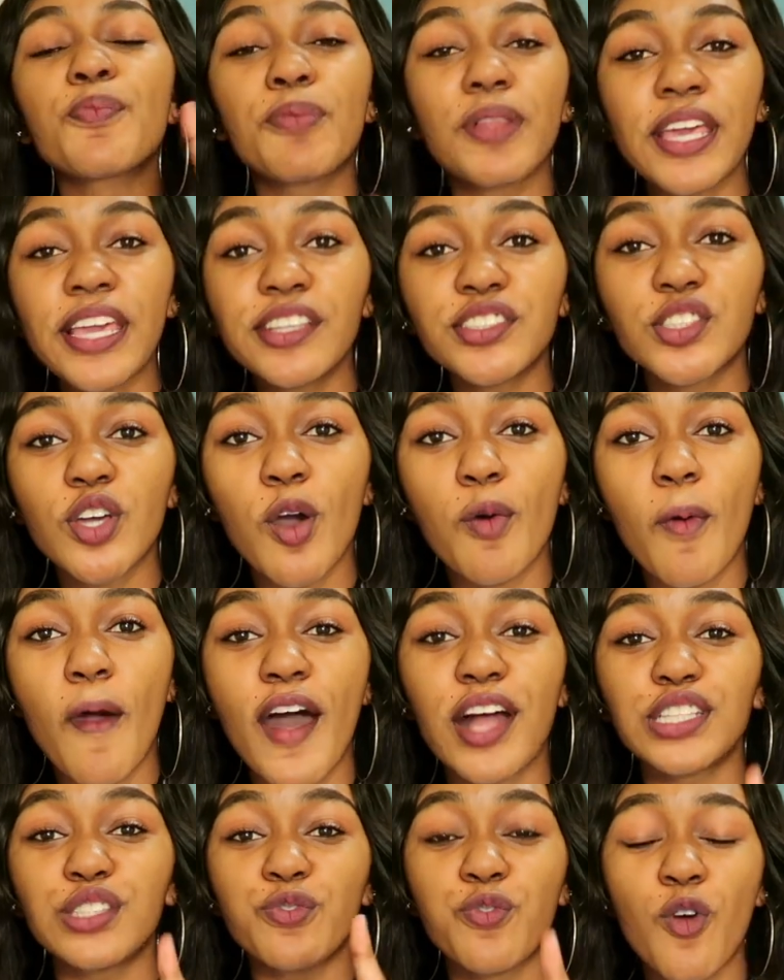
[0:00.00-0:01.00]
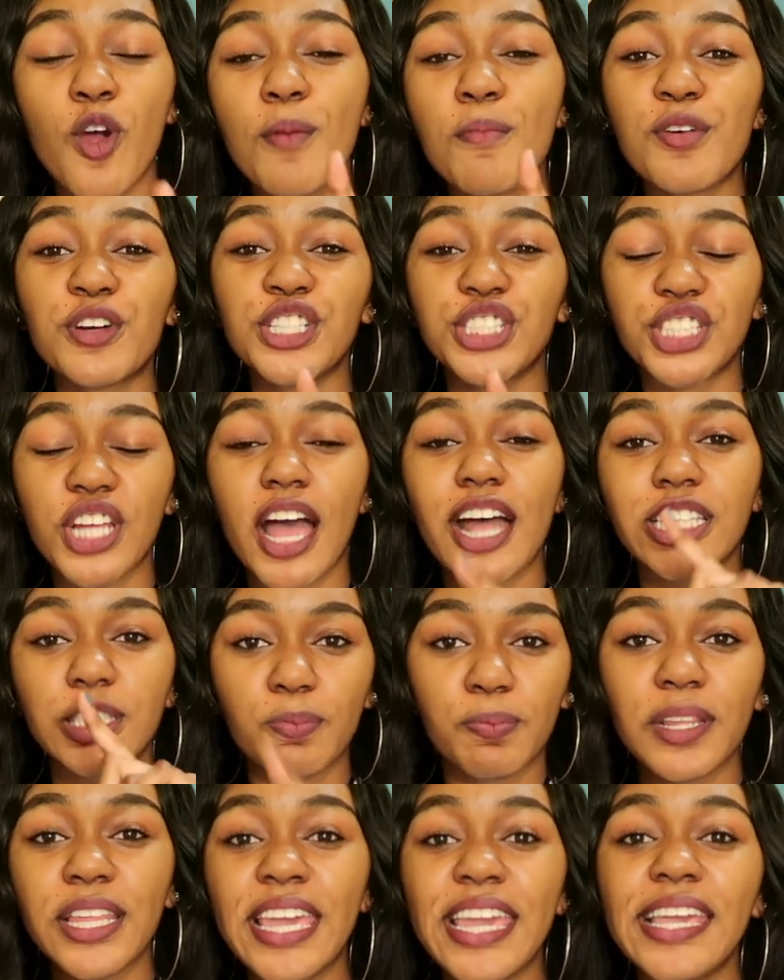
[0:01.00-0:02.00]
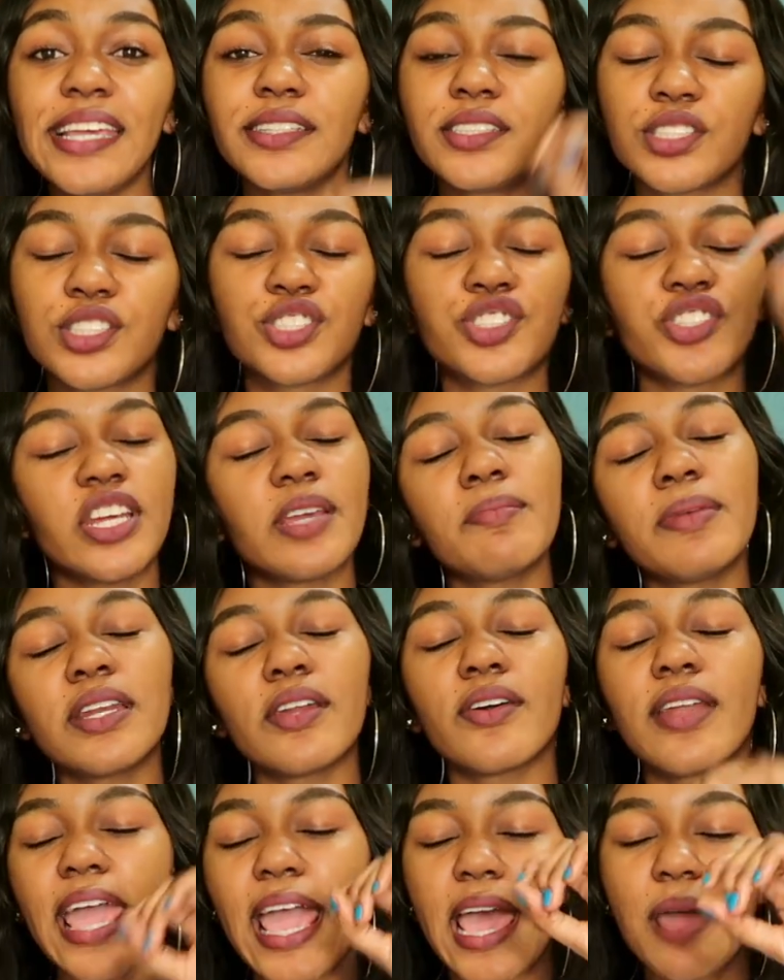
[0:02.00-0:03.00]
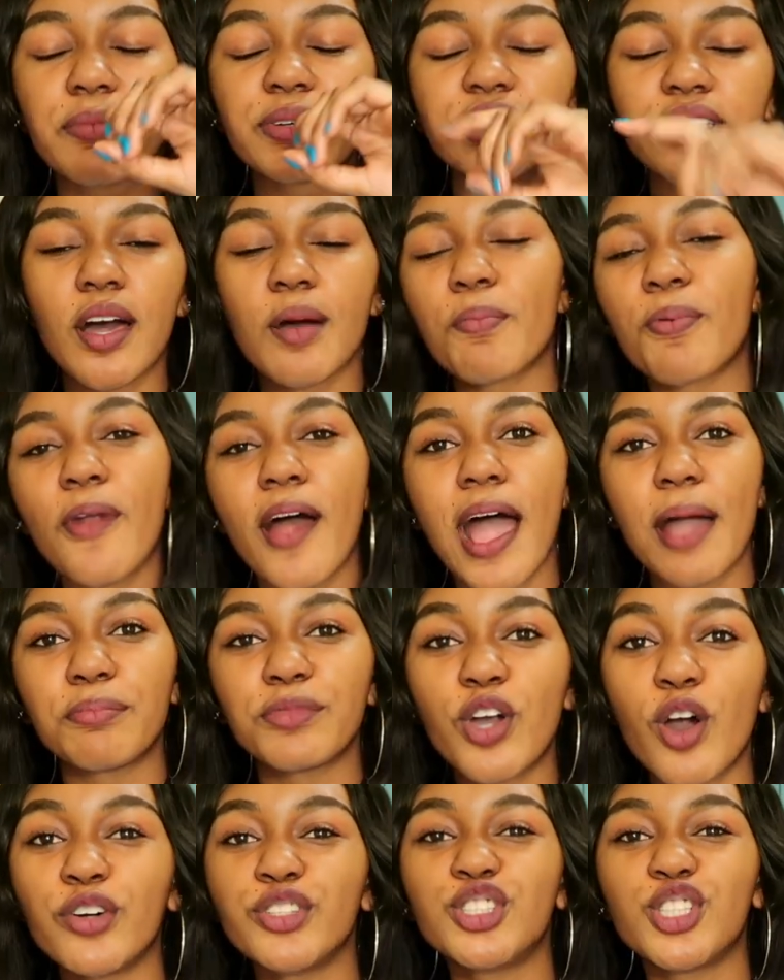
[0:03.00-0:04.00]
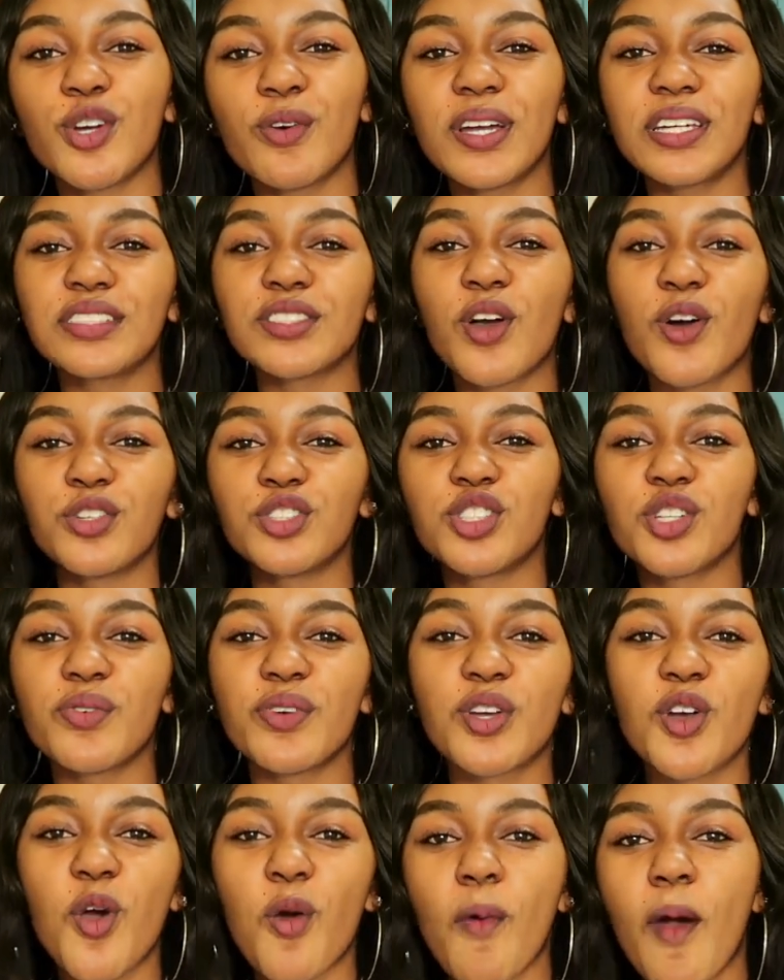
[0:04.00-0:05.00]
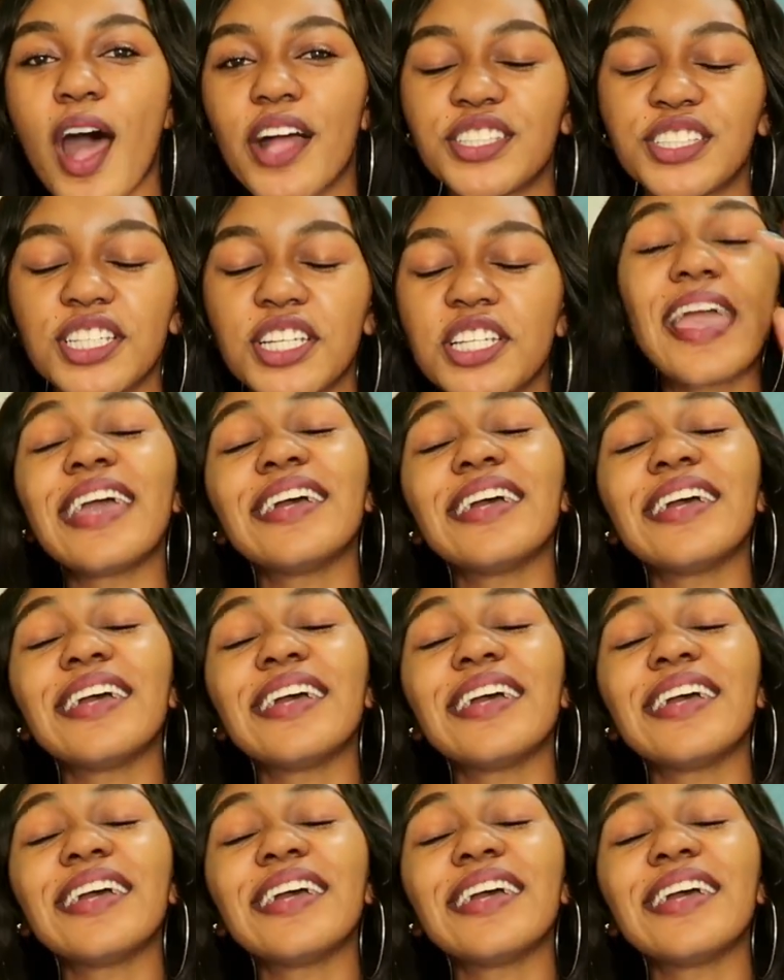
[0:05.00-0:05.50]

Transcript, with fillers: please go watch Four More Shots Please, streaming on Amazon Prime. Go do it, go watch it.